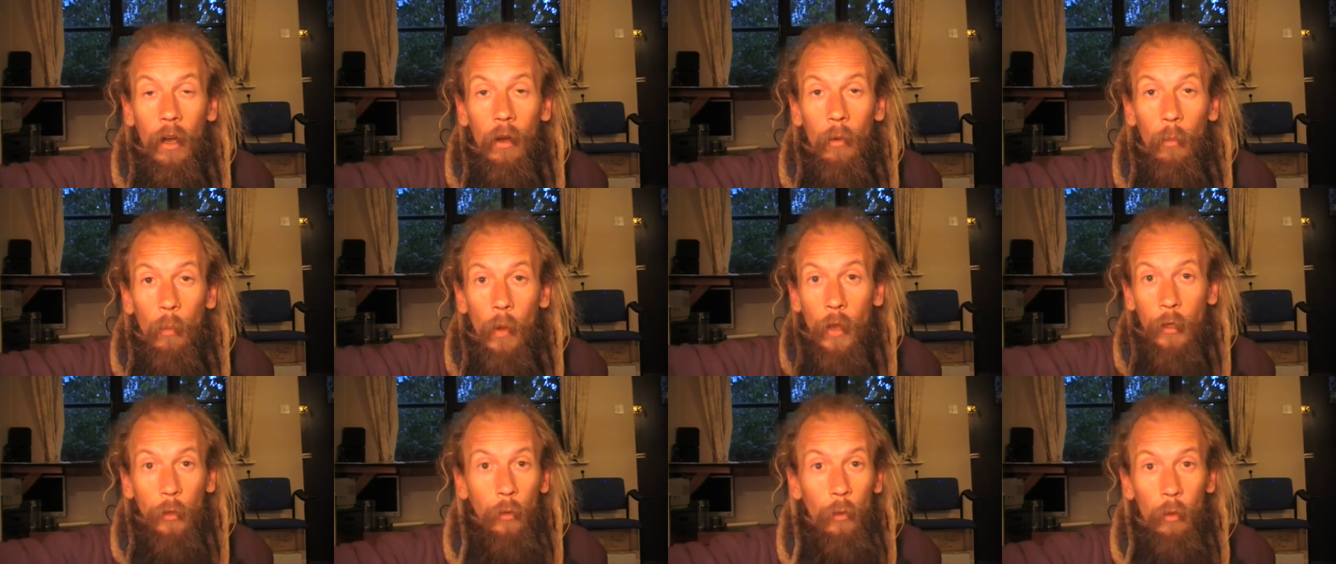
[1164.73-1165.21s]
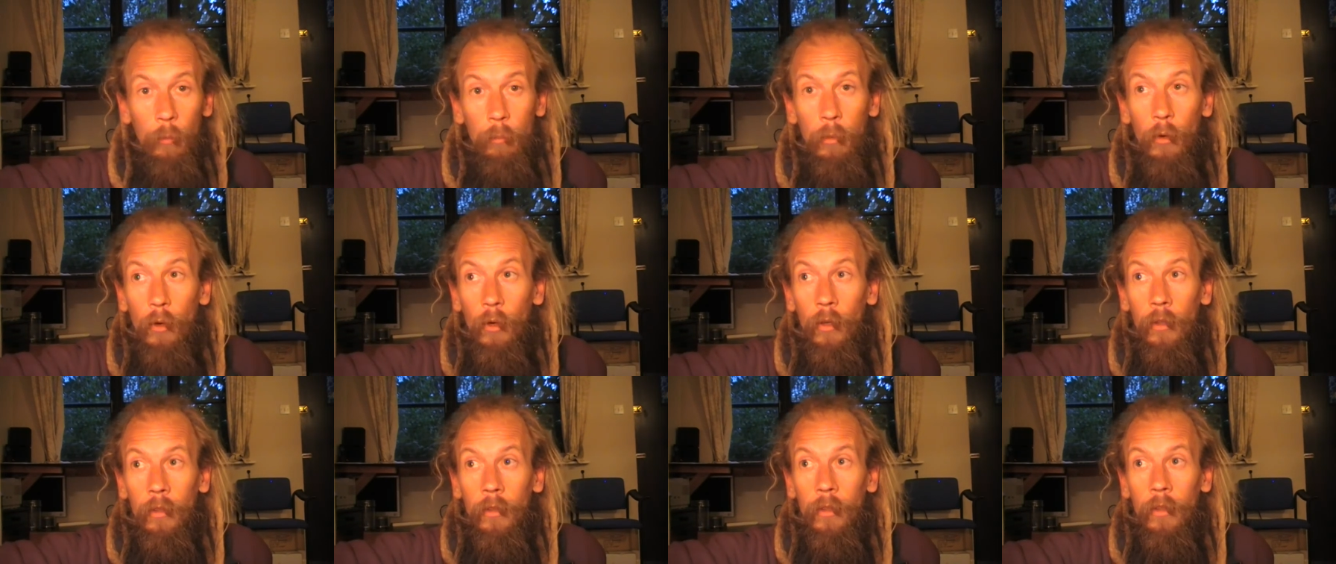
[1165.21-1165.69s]
when you were
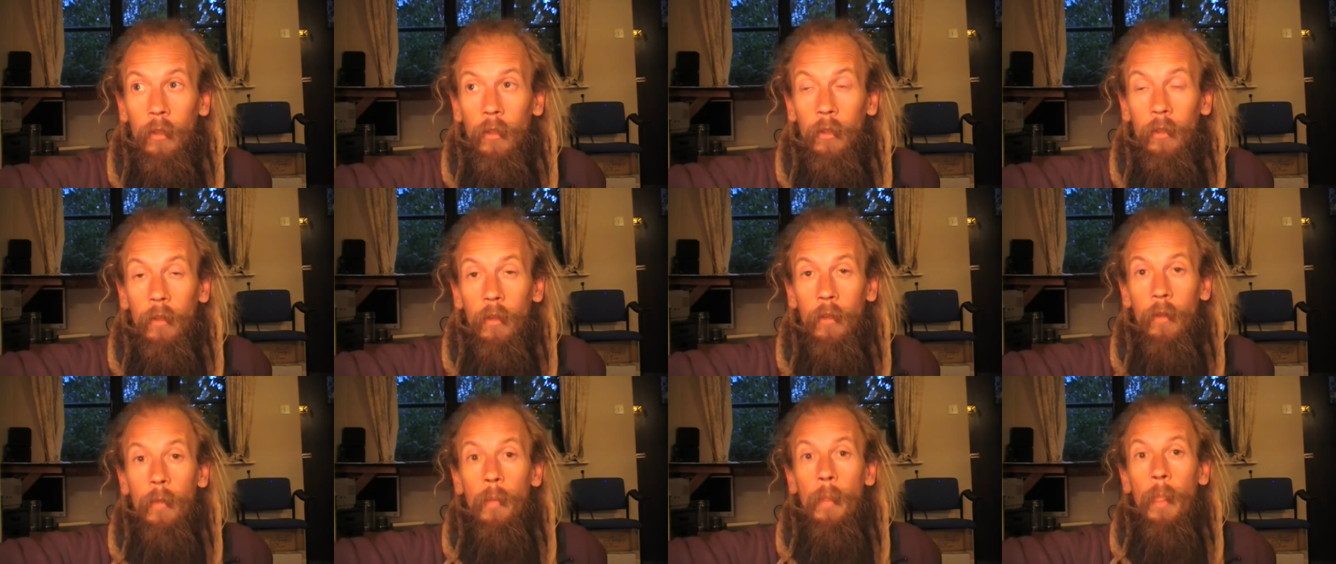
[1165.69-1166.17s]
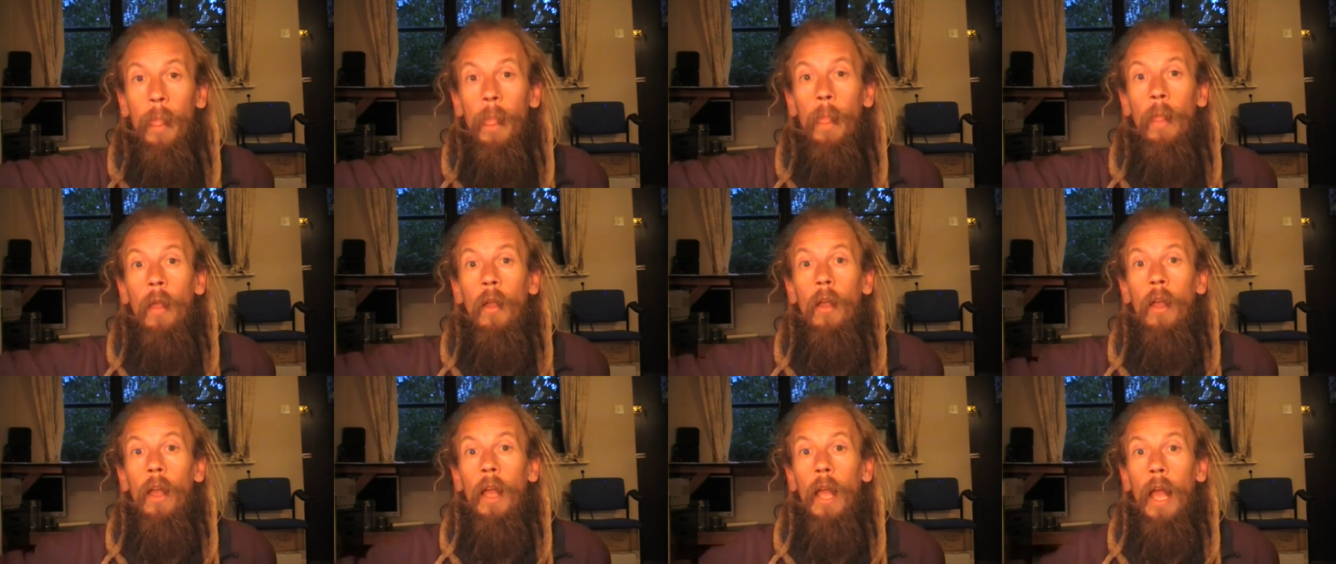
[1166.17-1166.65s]
born
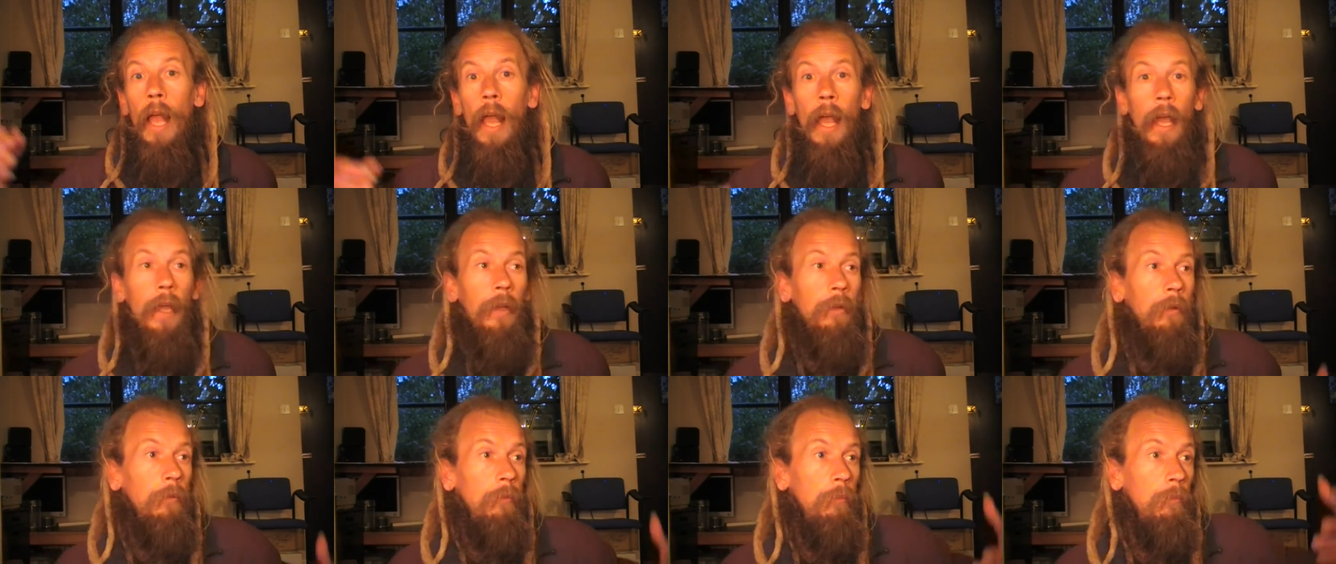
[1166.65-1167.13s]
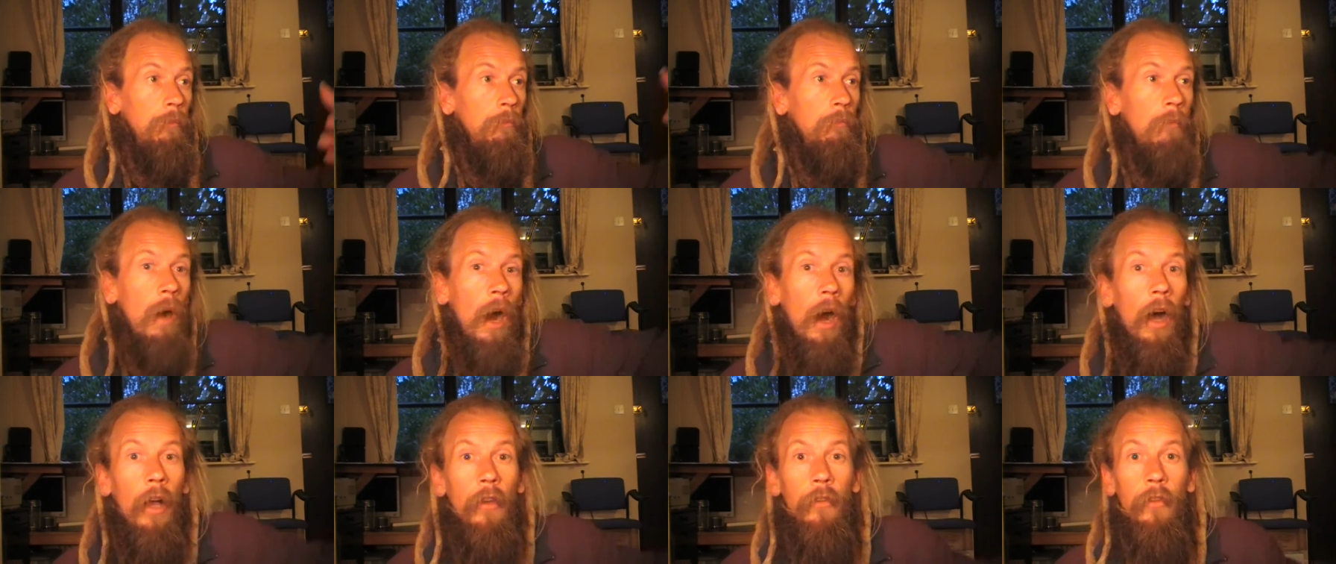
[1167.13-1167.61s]
and
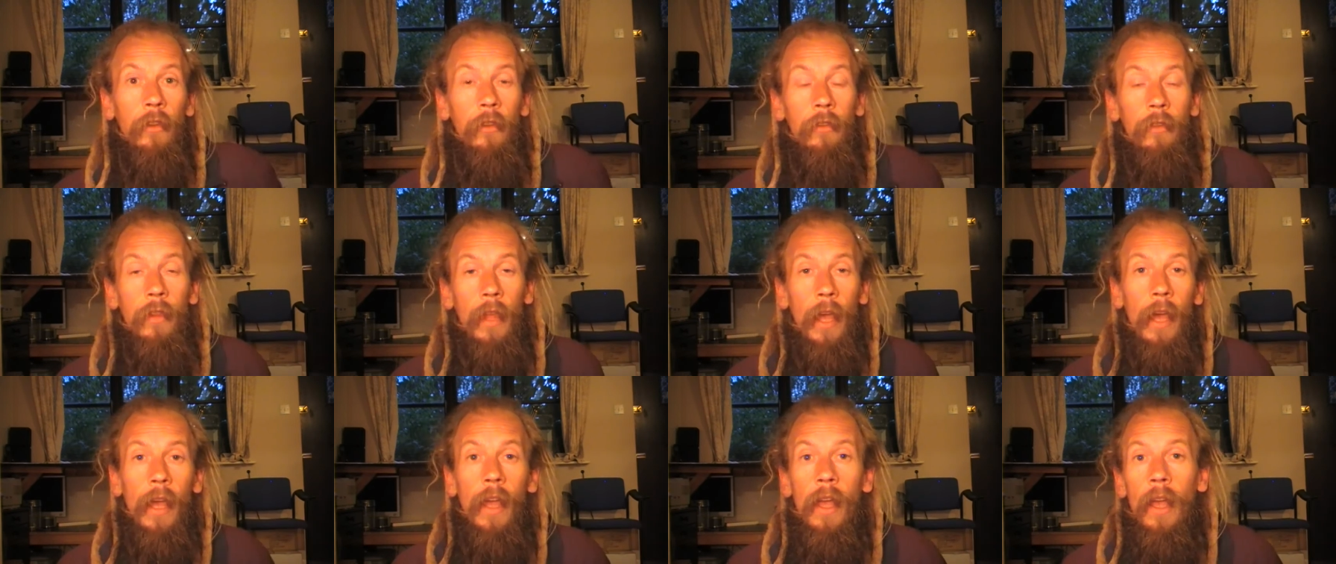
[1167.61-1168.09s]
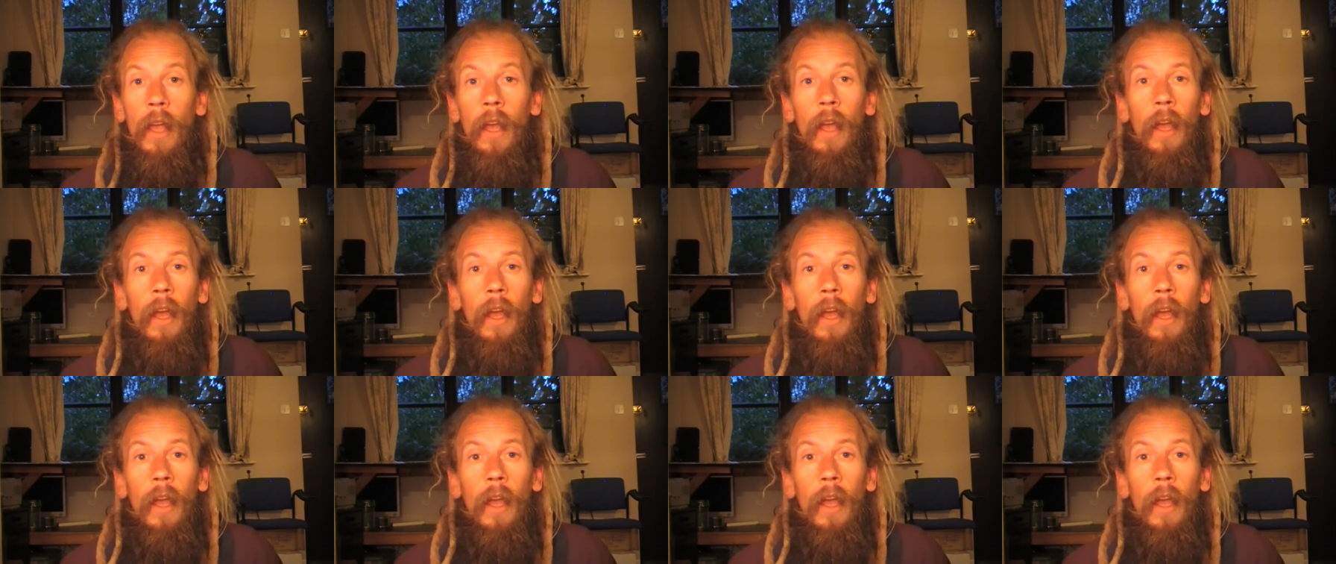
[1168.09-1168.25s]
Mars is there?